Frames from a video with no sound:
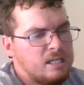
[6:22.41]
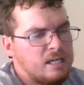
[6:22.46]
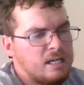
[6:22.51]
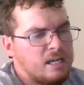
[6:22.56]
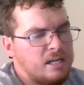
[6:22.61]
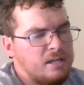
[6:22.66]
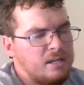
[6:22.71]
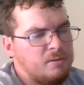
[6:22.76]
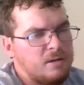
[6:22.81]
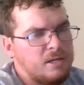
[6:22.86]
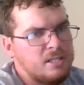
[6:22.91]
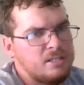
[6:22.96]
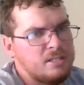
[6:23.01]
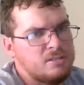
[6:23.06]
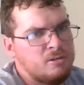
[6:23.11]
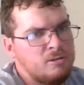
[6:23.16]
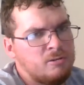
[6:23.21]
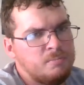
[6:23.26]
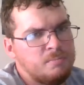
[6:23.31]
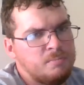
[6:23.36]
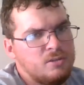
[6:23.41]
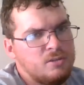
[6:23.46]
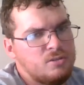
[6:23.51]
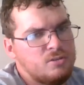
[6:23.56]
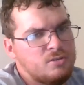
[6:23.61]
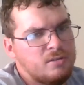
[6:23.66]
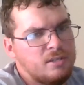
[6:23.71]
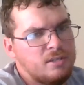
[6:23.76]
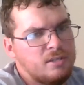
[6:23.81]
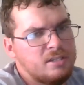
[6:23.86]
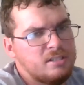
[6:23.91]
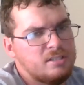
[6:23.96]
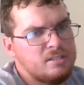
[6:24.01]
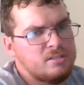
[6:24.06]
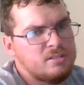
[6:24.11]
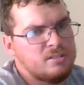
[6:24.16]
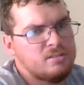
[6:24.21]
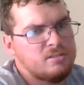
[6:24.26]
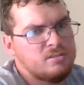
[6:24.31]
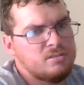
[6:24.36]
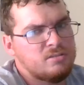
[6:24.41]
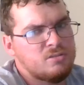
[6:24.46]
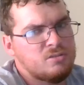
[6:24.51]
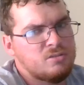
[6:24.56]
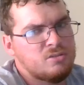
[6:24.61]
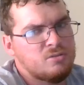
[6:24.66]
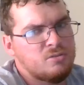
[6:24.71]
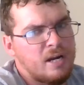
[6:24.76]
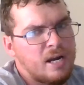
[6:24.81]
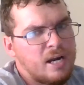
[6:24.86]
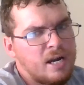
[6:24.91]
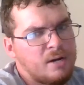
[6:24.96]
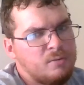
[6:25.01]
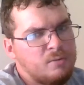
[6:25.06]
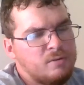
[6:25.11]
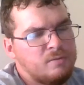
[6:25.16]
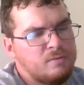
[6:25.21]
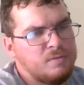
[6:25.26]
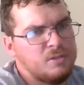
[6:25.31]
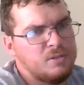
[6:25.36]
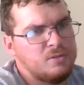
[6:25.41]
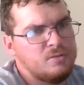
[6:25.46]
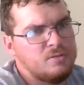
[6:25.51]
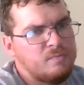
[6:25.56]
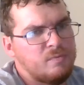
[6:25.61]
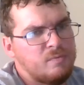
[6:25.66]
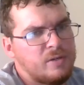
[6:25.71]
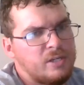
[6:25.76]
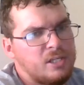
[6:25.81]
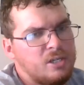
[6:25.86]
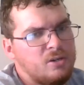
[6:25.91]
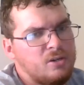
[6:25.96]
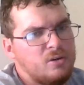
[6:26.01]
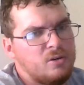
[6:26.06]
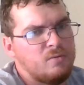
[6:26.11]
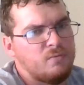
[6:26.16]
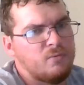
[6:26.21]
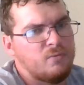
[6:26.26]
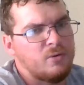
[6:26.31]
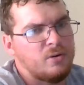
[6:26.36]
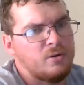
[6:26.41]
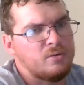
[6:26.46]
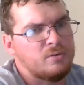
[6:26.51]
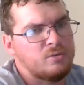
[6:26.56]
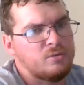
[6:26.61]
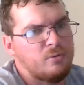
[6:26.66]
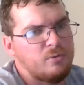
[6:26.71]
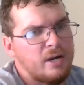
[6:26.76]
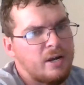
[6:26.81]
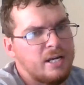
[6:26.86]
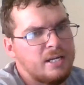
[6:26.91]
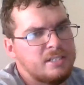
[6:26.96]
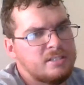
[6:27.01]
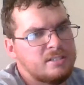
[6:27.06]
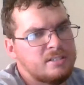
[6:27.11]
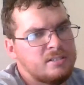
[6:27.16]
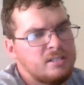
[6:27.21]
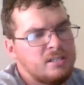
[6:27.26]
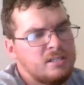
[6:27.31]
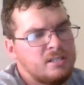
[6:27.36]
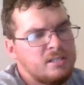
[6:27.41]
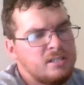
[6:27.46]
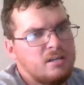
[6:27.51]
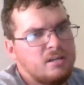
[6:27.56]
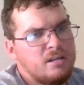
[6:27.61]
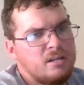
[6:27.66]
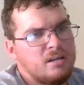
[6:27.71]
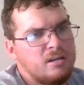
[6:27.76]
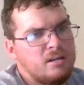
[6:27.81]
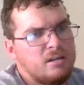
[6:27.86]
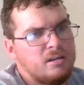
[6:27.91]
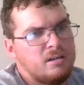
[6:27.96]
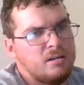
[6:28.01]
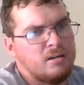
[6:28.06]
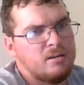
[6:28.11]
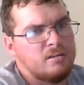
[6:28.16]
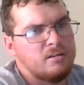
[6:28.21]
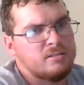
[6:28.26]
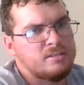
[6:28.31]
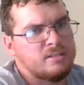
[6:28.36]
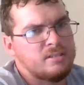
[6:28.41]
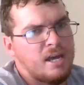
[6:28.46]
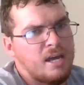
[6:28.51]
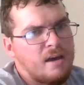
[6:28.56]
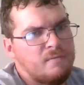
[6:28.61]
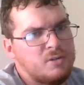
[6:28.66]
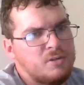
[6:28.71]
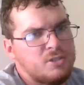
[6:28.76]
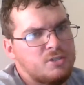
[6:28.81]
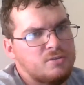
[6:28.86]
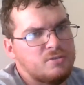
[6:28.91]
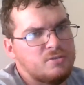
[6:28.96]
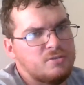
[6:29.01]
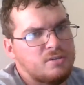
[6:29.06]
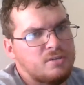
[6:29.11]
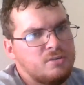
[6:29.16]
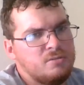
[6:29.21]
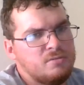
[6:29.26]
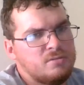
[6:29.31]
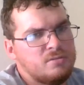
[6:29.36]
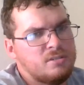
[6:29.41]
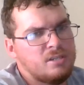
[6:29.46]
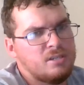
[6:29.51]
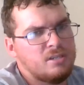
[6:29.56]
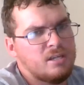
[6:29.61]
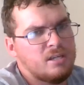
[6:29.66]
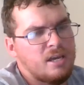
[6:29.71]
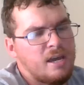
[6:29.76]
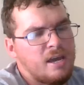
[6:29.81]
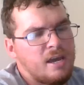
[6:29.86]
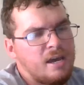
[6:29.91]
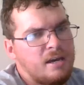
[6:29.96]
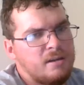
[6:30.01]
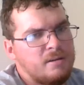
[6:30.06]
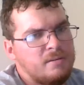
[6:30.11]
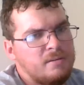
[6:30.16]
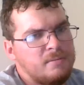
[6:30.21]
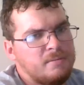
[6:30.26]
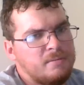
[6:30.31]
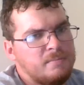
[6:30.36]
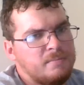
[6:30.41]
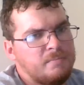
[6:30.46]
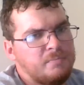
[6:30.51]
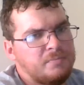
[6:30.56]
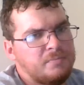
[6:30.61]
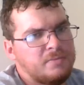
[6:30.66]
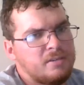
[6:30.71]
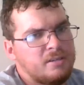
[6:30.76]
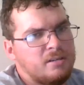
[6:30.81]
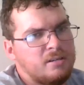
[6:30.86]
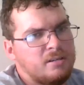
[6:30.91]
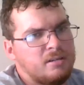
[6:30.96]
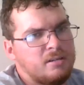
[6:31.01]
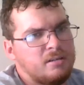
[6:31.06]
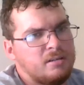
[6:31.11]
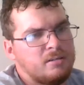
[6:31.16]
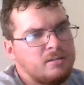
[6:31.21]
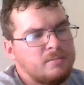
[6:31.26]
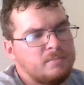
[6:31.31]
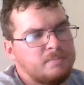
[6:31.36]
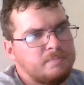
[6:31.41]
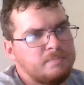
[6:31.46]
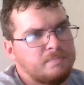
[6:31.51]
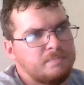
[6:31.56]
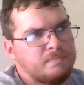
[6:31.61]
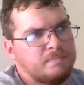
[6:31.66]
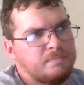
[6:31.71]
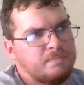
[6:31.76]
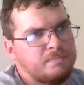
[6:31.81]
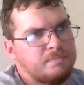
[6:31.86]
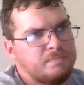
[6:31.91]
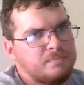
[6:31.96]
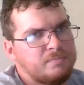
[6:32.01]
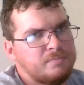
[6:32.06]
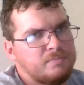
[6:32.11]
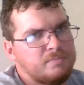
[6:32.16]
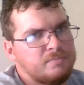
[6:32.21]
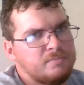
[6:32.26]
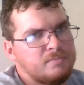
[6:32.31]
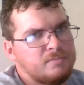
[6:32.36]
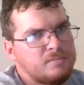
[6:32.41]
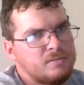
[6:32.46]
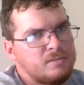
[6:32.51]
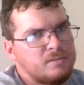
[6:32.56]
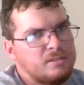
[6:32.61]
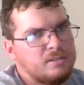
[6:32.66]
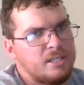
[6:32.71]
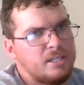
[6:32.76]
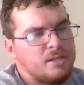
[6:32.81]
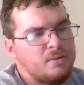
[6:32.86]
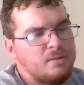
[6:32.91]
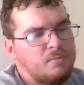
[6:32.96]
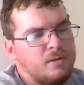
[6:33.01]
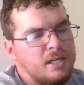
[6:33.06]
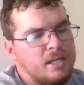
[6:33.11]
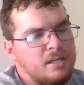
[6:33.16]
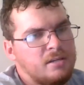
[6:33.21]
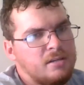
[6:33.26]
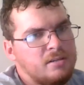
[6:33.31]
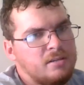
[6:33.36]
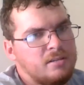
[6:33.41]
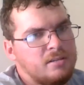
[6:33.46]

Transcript: anyways, hope you enjoyed this track reviews video for Thrice, Scavengers Acoustic, and Dead Wake.